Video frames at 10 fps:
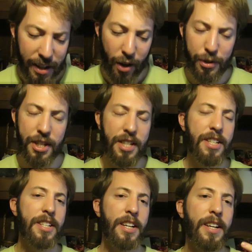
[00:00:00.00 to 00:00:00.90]
Now this
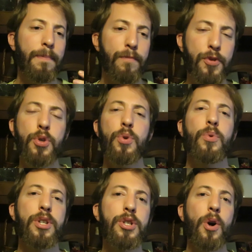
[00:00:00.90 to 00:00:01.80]
is a
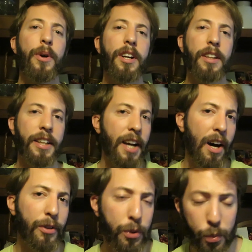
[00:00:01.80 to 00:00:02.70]
true historical
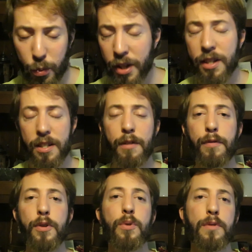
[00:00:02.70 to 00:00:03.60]
account with a
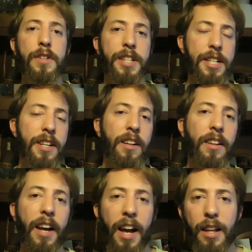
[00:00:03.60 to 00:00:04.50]
few
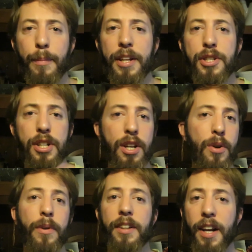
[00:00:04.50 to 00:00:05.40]
fantastical elements
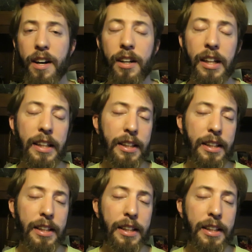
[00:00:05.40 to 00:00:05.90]
here and there